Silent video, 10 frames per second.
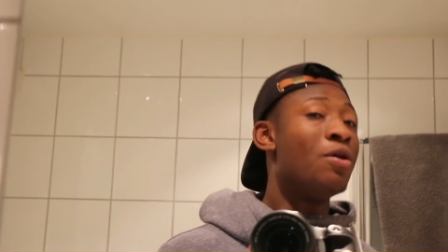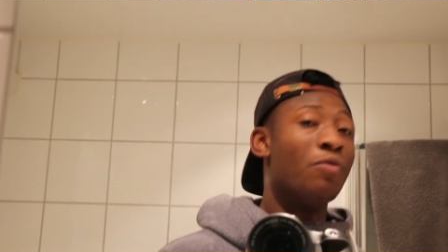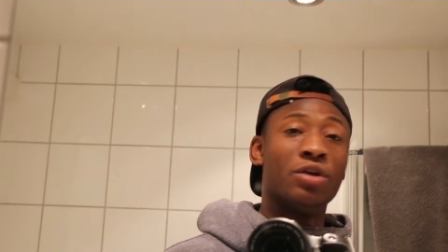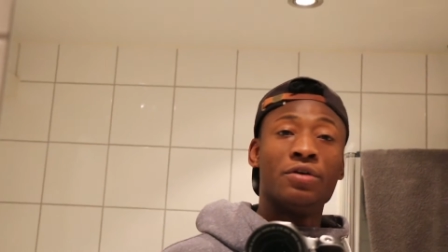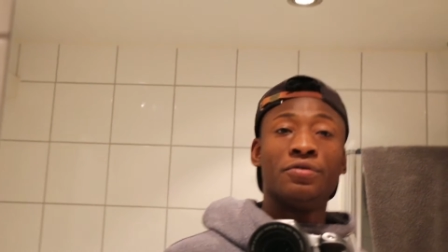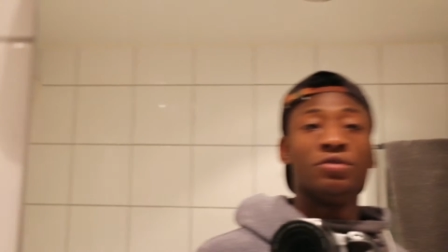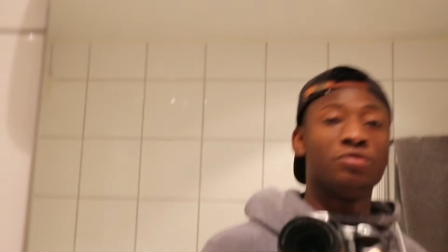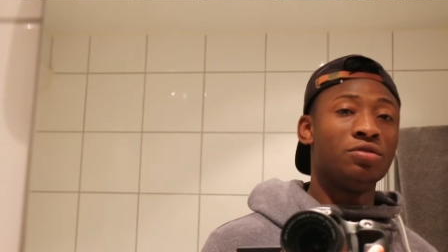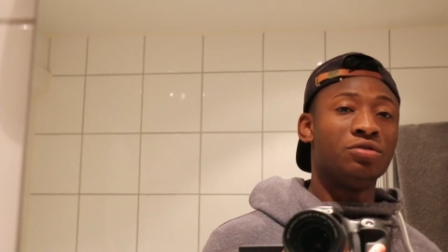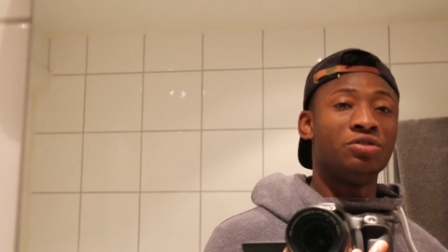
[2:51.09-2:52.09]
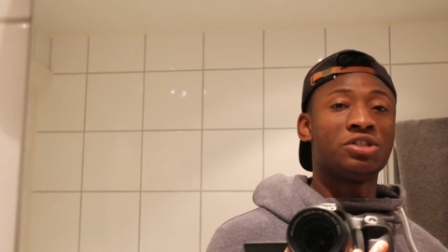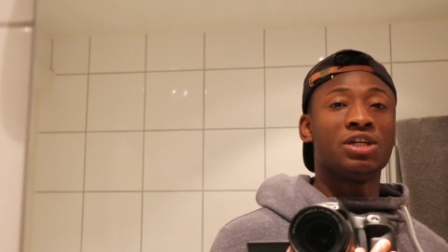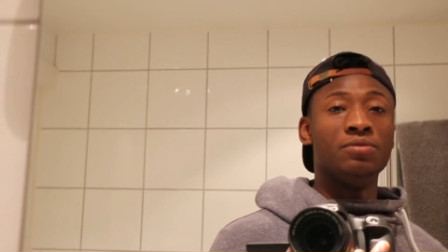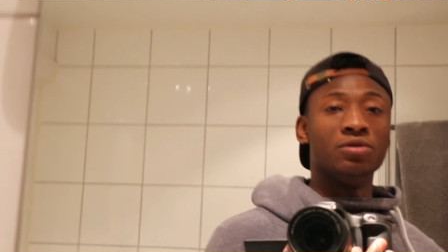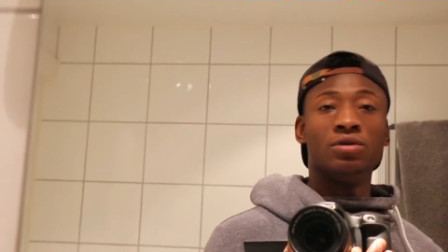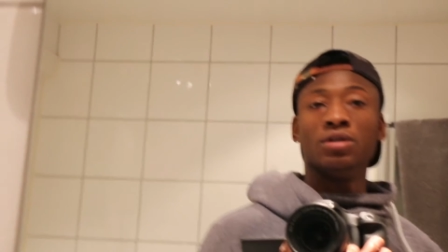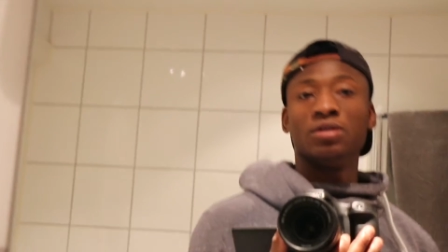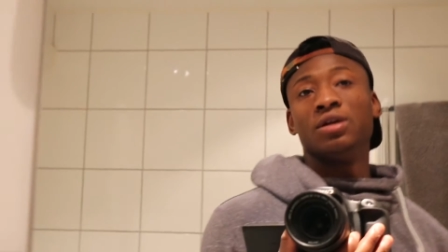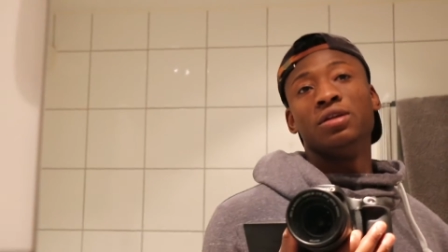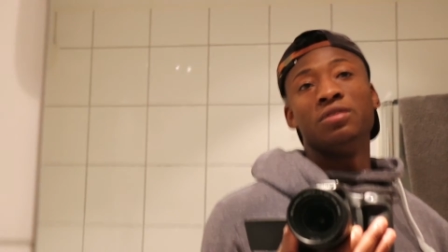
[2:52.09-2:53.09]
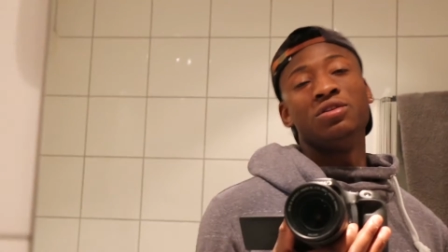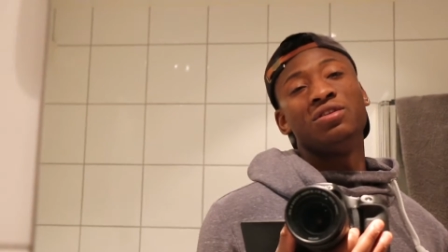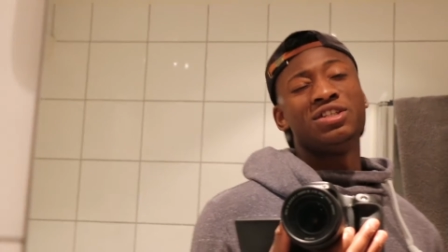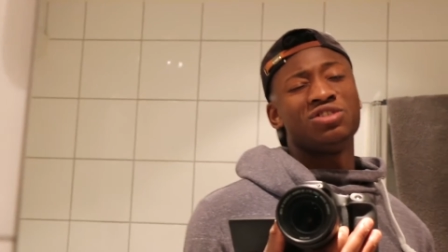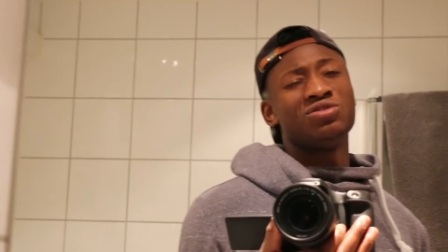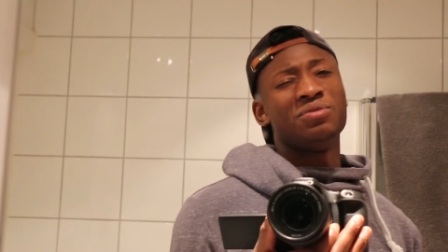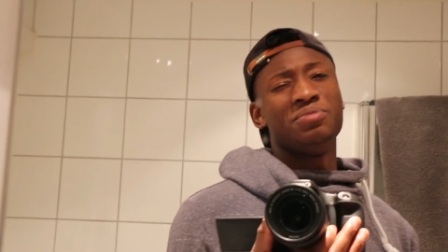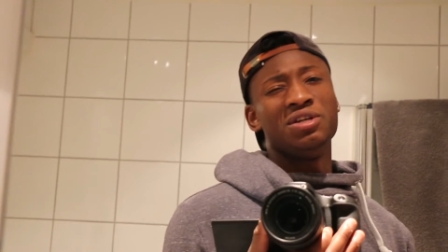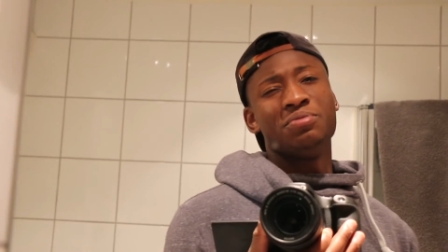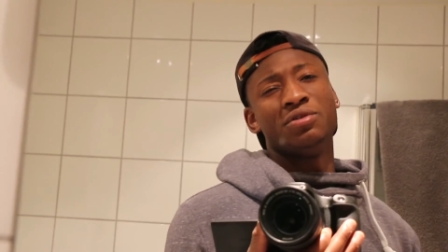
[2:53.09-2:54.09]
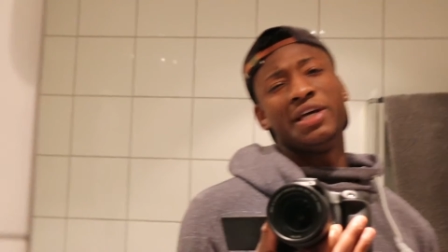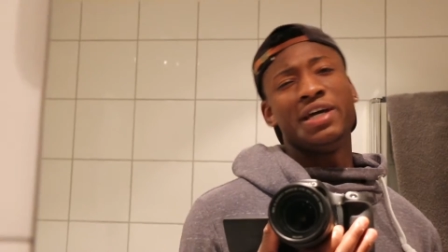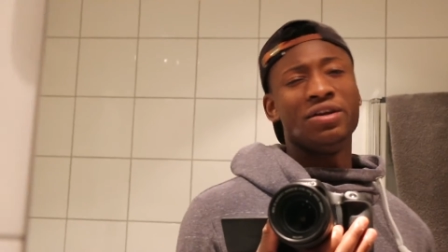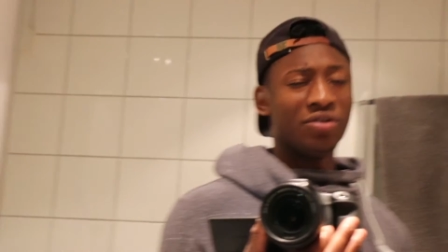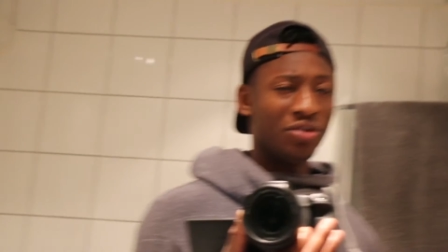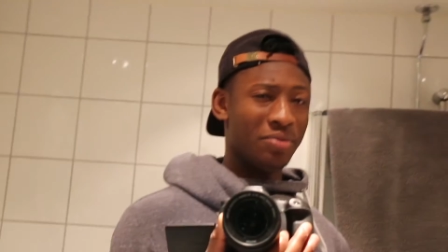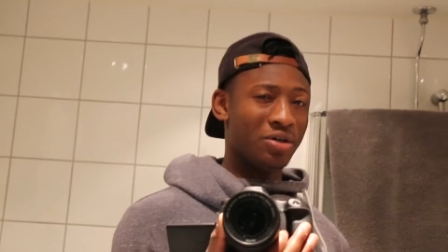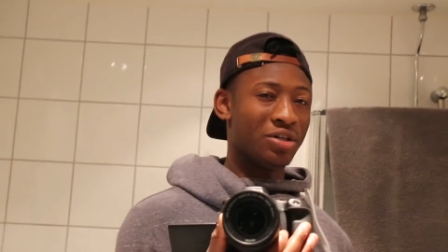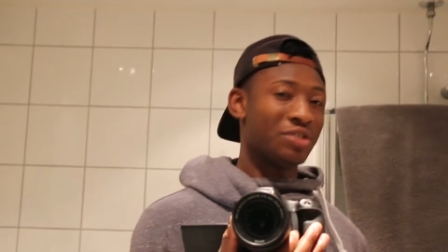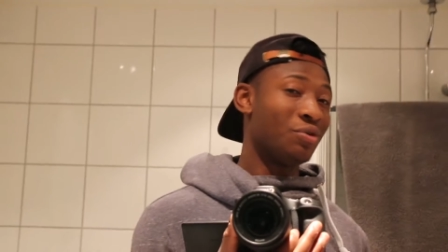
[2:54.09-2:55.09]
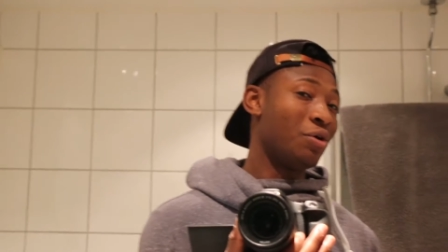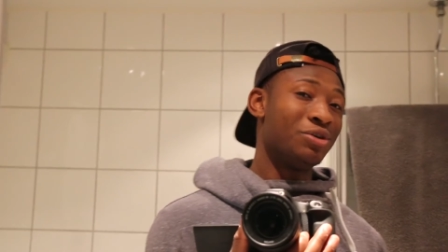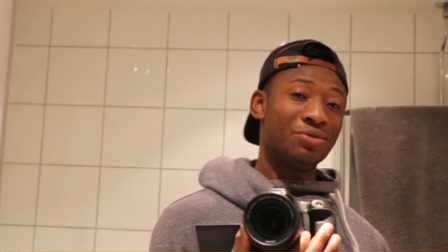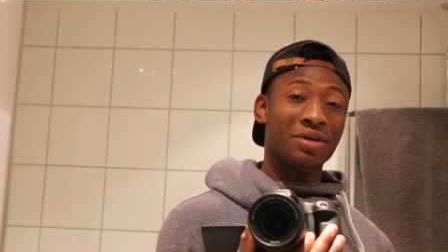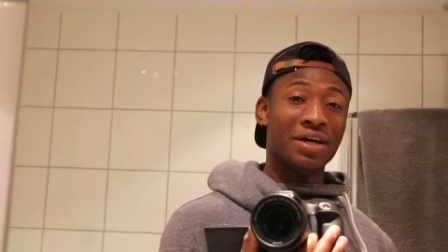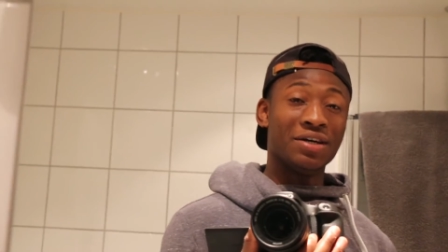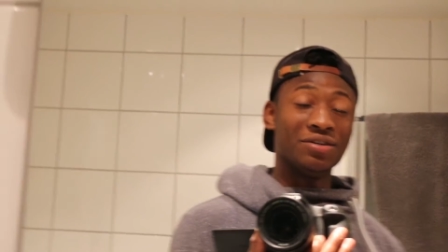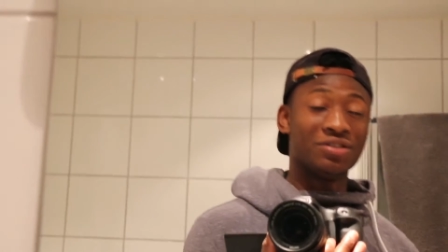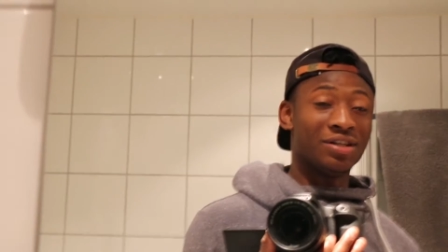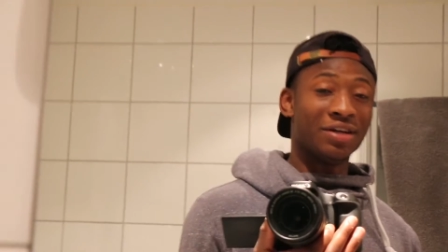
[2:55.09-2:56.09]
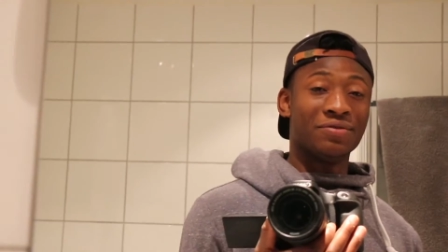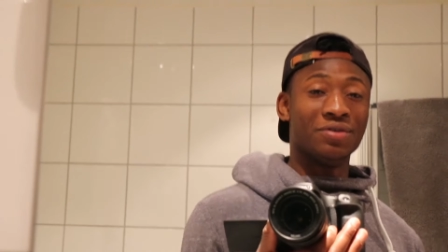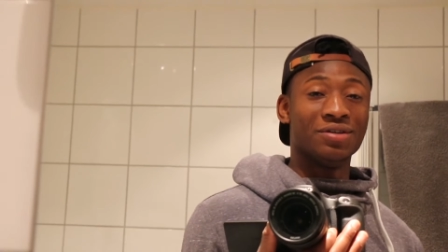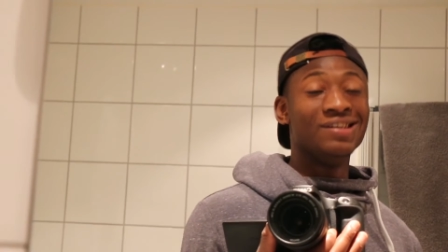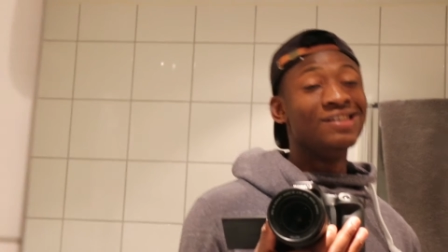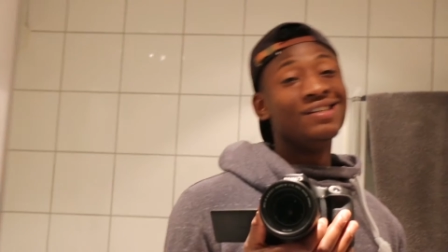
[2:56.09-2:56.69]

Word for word: whatever you do, just keep doing it, and don't listen to the people hating on you, because there will always be haters, like, for real.